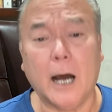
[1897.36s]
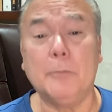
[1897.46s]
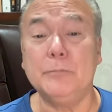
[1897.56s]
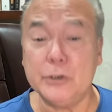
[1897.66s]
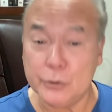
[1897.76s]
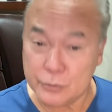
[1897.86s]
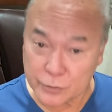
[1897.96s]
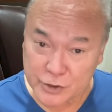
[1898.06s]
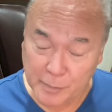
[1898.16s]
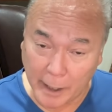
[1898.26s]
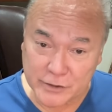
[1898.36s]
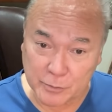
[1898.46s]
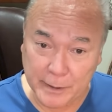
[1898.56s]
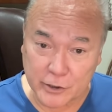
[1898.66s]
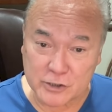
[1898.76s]
Immune response
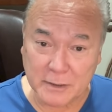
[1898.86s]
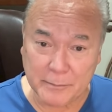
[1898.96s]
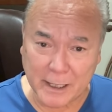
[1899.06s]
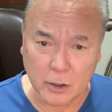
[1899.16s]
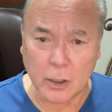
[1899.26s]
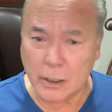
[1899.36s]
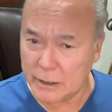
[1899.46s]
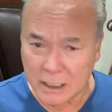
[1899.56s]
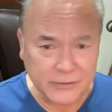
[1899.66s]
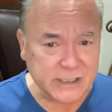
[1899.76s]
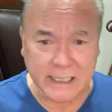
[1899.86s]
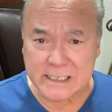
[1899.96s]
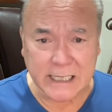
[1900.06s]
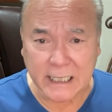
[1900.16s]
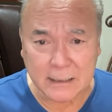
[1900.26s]
appears to be better. None of us get
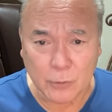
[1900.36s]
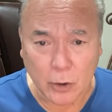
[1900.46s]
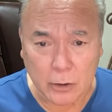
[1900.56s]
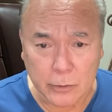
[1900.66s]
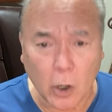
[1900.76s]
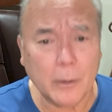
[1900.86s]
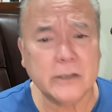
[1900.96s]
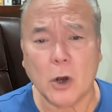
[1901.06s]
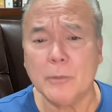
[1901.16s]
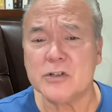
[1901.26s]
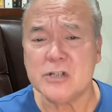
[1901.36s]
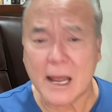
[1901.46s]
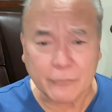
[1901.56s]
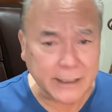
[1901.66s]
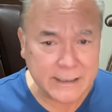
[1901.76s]
sick anymore. It's almost
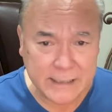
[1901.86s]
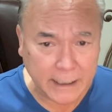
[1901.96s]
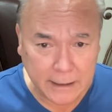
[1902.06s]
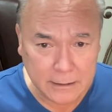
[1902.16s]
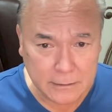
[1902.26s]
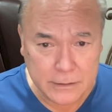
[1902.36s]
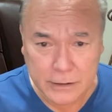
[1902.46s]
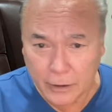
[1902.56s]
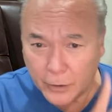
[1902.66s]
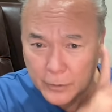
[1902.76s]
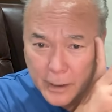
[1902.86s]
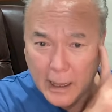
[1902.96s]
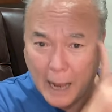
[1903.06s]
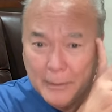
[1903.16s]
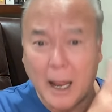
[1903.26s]
never get sick. So
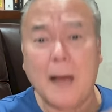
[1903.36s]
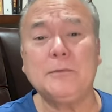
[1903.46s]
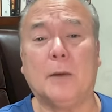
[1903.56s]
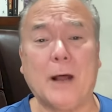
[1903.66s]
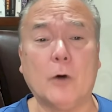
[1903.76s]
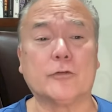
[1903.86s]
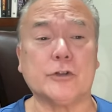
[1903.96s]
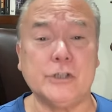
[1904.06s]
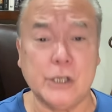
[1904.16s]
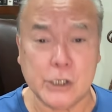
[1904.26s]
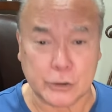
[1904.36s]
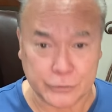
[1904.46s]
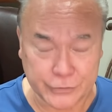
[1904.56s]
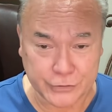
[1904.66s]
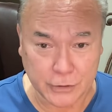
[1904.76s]
I'm talking about over years.
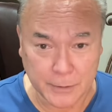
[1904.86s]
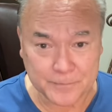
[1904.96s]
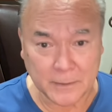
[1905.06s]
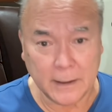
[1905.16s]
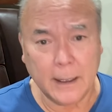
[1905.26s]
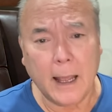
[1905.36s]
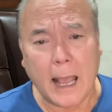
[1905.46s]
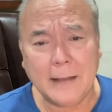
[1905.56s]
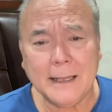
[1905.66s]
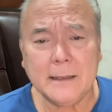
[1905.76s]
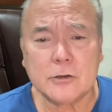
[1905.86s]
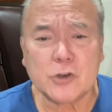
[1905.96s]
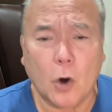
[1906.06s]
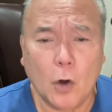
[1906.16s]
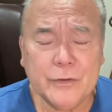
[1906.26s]
And then there's
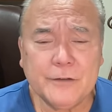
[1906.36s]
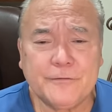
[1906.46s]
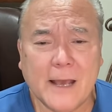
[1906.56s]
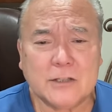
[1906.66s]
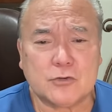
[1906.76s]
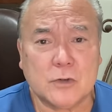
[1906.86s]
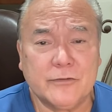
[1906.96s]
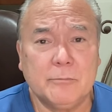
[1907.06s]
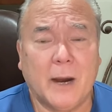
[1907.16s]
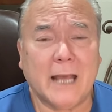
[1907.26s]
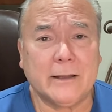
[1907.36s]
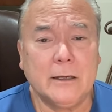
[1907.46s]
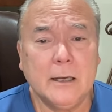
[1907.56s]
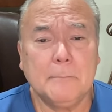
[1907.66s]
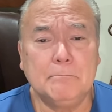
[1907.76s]
all the effects driven by the
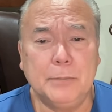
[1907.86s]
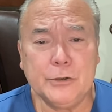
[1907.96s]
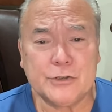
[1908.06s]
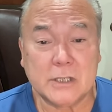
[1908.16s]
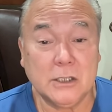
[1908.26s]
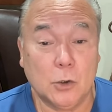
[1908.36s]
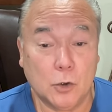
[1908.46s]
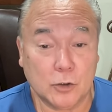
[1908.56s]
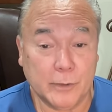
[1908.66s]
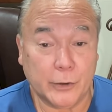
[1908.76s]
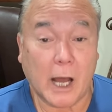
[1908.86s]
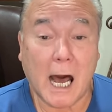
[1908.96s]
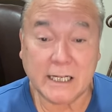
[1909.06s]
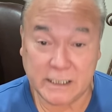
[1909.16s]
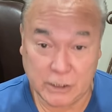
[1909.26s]
boost in the hormone
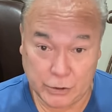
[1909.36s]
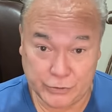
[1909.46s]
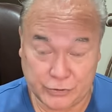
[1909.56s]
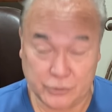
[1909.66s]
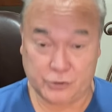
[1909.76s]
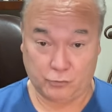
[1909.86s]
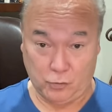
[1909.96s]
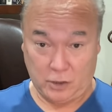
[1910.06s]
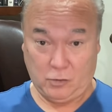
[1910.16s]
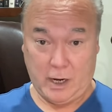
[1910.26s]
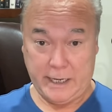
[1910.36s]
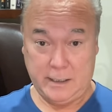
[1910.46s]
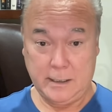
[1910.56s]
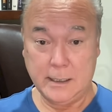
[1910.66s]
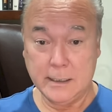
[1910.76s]
oxytocin. So rotarite
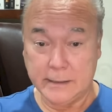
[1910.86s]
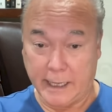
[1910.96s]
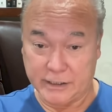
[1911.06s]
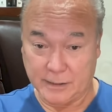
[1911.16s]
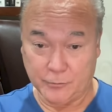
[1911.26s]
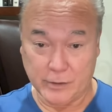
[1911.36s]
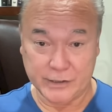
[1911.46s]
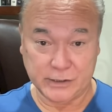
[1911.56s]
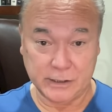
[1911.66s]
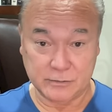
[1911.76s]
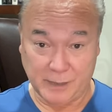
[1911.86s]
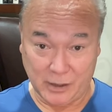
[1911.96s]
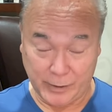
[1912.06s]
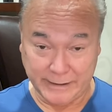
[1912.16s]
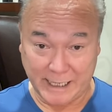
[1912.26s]
takes up residence, by
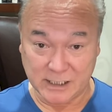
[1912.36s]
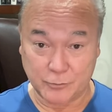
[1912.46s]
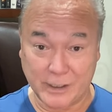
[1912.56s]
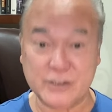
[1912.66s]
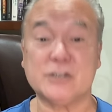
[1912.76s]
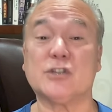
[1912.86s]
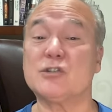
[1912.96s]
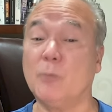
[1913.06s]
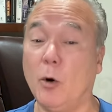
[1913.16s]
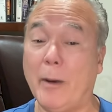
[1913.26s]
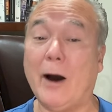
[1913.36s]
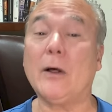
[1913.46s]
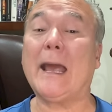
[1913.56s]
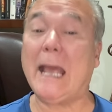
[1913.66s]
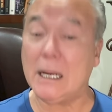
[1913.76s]
the way, takes up residence in small
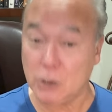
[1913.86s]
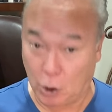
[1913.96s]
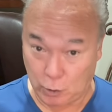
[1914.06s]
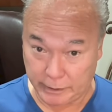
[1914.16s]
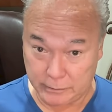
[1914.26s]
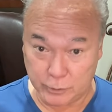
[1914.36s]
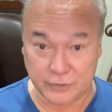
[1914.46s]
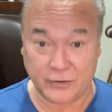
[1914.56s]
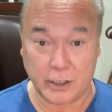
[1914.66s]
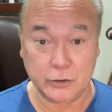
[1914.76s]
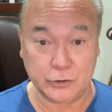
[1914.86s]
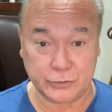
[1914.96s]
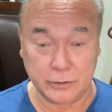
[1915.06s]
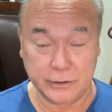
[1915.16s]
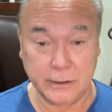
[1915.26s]
bowel and colon, which is very
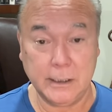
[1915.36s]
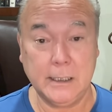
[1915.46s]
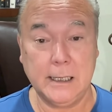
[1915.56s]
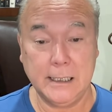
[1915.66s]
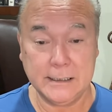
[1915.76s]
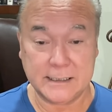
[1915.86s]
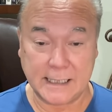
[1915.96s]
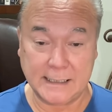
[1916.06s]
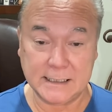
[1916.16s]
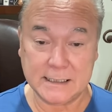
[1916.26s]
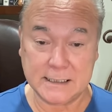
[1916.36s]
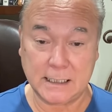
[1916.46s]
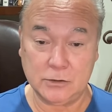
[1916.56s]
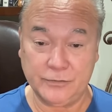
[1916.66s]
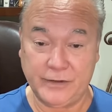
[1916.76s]
unusual, sends a
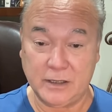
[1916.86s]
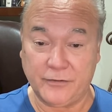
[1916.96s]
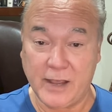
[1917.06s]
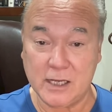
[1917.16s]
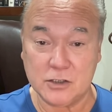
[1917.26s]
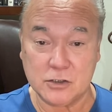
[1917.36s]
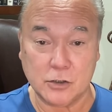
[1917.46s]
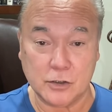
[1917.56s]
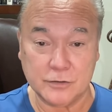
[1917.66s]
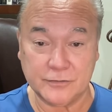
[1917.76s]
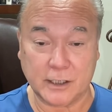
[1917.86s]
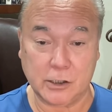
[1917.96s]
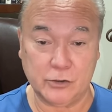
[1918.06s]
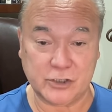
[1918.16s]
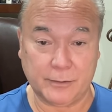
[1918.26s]
signal via the vagus nerve that
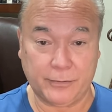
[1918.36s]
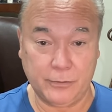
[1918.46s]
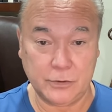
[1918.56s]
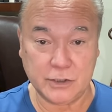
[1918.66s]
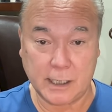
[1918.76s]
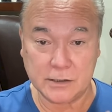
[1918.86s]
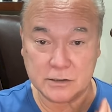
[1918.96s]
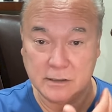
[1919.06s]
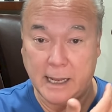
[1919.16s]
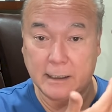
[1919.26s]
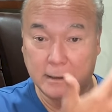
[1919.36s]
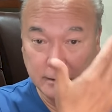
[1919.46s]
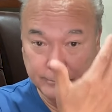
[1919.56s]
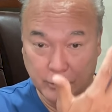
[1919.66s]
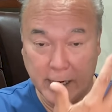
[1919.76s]
goes up through the chest, neck,
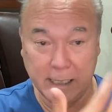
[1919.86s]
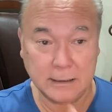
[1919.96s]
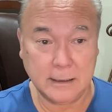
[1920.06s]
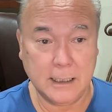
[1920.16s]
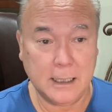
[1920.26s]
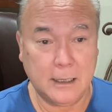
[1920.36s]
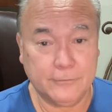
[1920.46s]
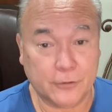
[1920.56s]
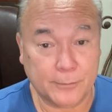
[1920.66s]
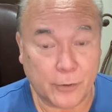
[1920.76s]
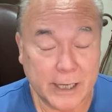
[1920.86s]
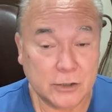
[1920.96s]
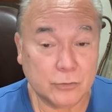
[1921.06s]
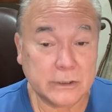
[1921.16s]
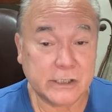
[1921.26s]
brain, for the brain
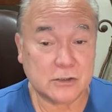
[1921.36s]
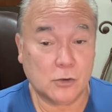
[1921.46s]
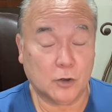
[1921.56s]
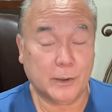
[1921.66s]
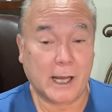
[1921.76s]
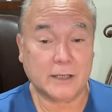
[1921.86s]
to release the hormone